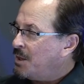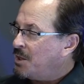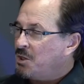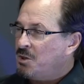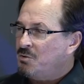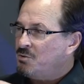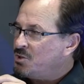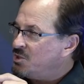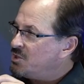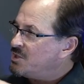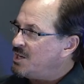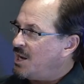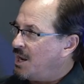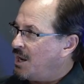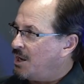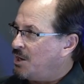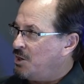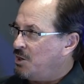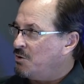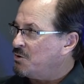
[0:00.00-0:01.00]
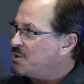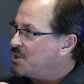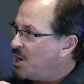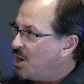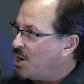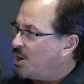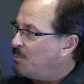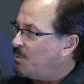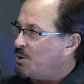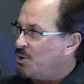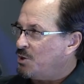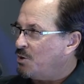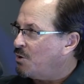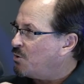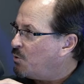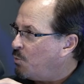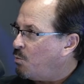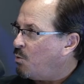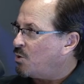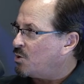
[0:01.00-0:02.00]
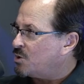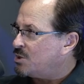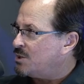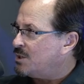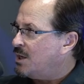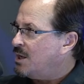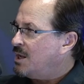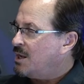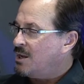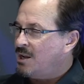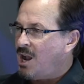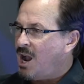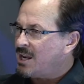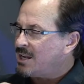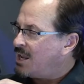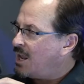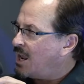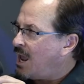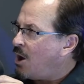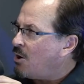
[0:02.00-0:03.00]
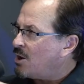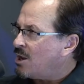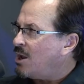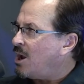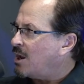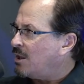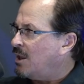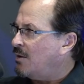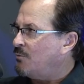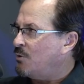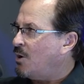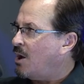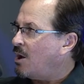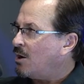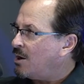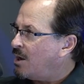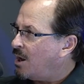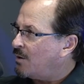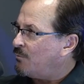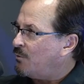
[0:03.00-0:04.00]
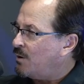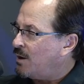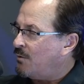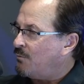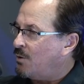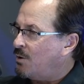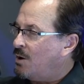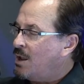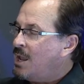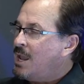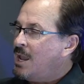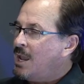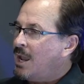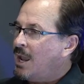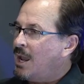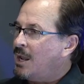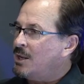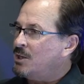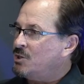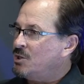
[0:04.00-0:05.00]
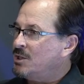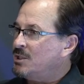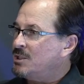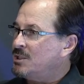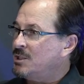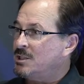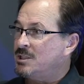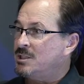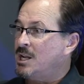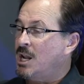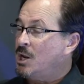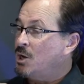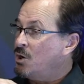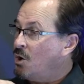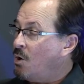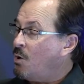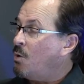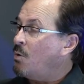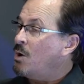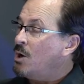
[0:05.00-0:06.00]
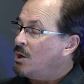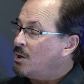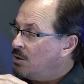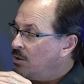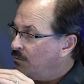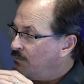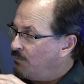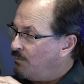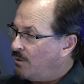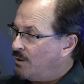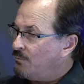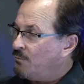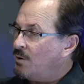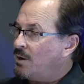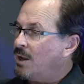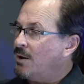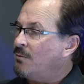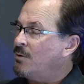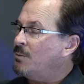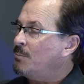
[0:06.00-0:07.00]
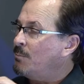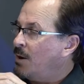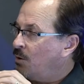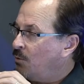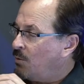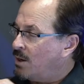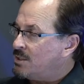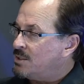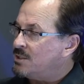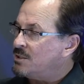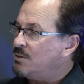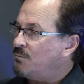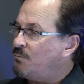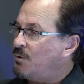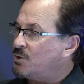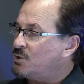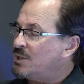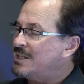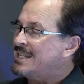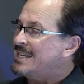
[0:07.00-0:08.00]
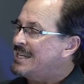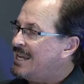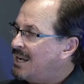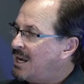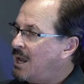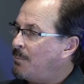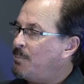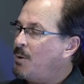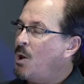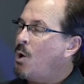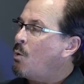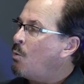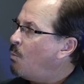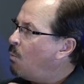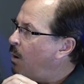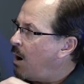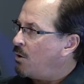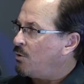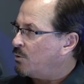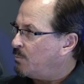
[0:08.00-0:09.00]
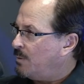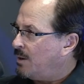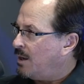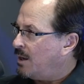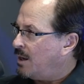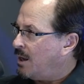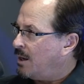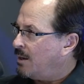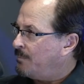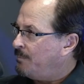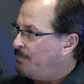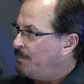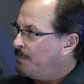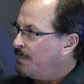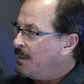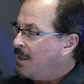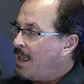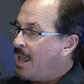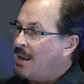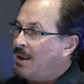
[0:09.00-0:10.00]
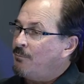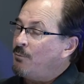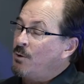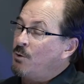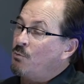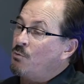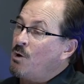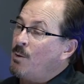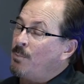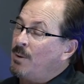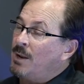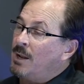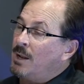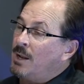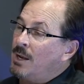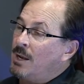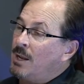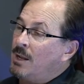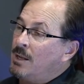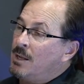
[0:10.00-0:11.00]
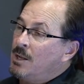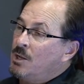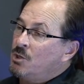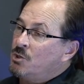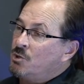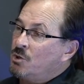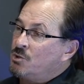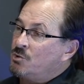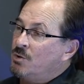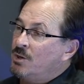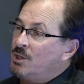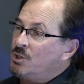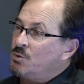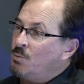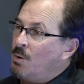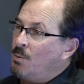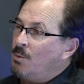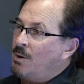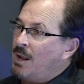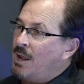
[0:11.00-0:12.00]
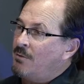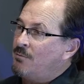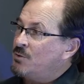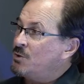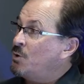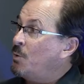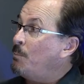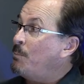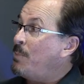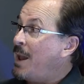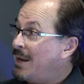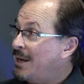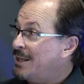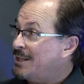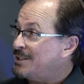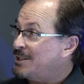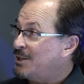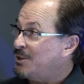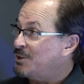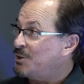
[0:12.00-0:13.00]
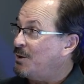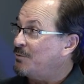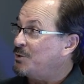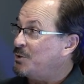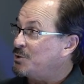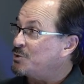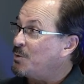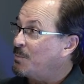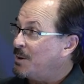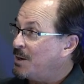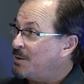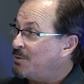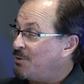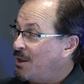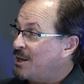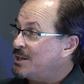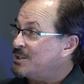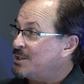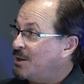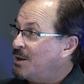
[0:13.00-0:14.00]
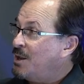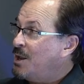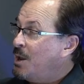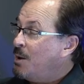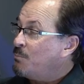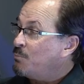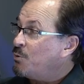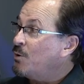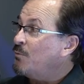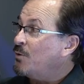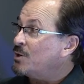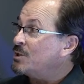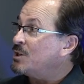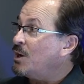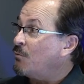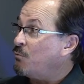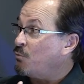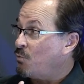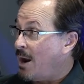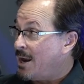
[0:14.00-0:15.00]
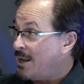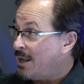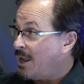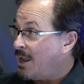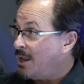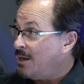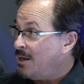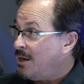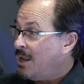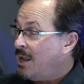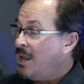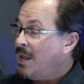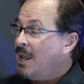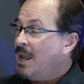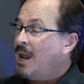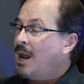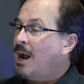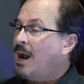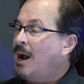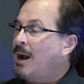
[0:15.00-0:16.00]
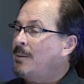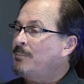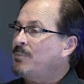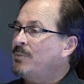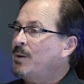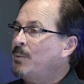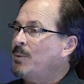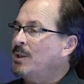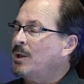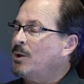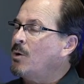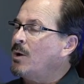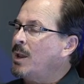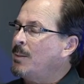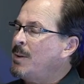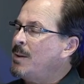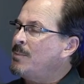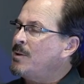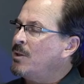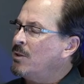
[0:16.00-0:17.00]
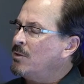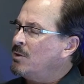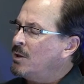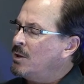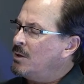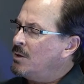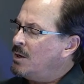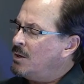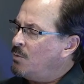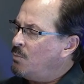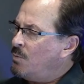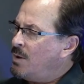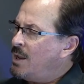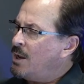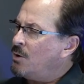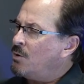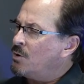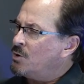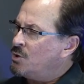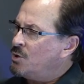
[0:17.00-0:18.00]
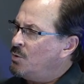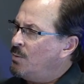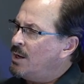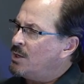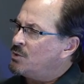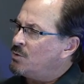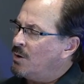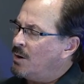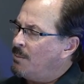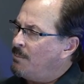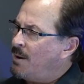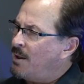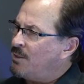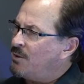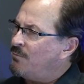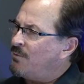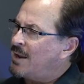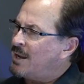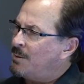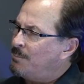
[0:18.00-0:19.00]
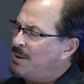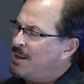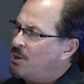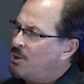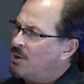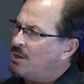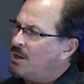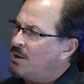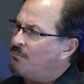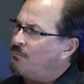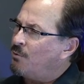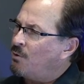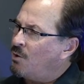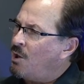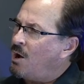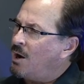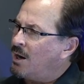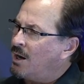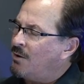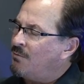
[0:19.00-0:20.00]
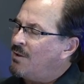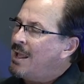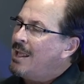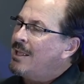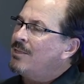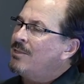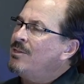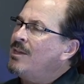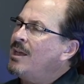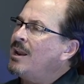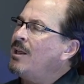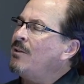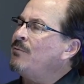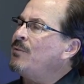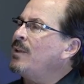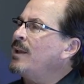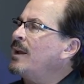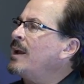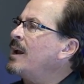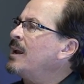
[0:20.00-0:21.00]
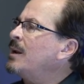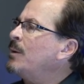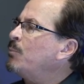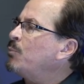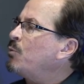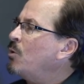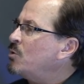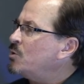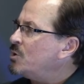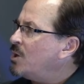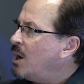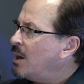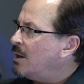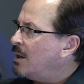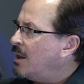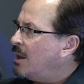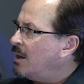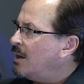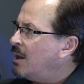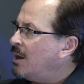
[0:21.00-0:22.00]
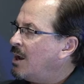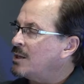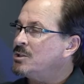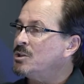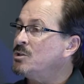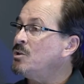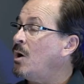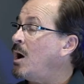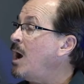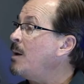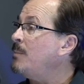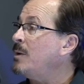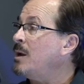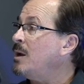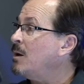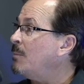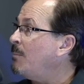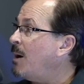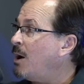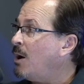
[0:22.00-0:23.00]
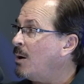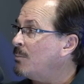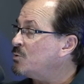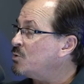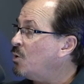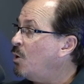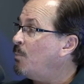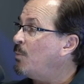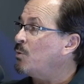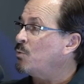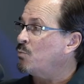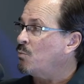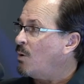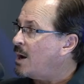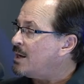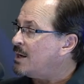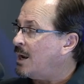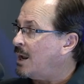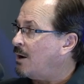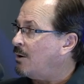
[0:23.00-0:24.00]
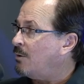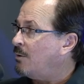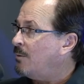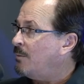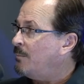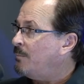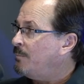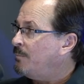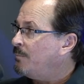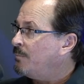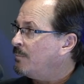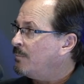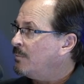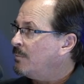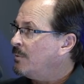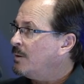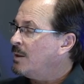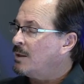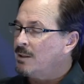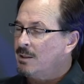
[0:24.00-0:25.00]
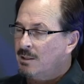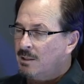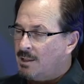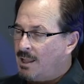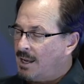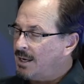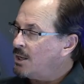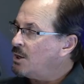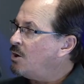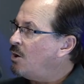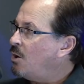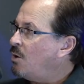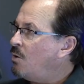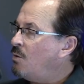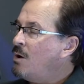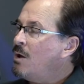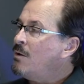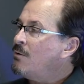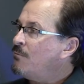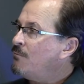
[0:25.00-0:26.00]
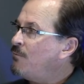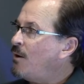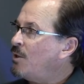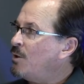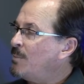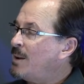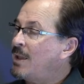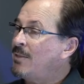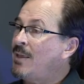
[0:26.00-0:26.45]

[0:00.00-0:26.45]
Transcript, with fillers: You stink. You're terrible. You're the worst. God can, how can God love you? How can God forgive you? And Jesus is saying, "No, you're fully forgiven. My grace is sufficient. Mm-hmm. Get up, walk with me again." Right. And if we grew up in a in a church tradition where we have you know, penance and you have to do so many things to prove yourself right again, right? Um, then we're like, okay, maybe in, in, in, a week or two weeks or in a month, if I can be good enough for long enough, then I'll feel like I can approach God again. And right. God says, "No, I'm here. My arms are open right now. Mm-hmm. Let it go. Follow me."